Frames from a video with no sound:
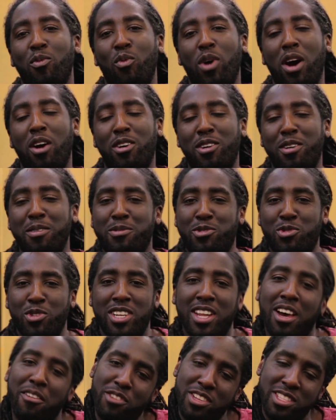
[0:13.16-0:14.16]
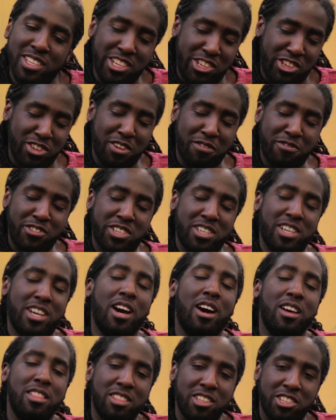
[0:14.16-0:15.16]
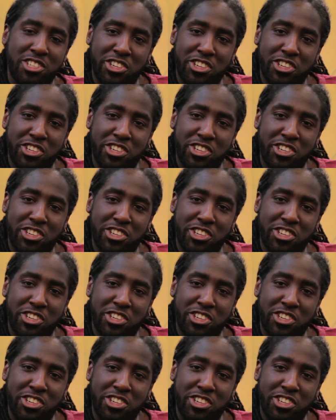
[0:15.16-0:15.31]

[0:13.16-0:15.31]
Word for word: Welcome to another edition of Cut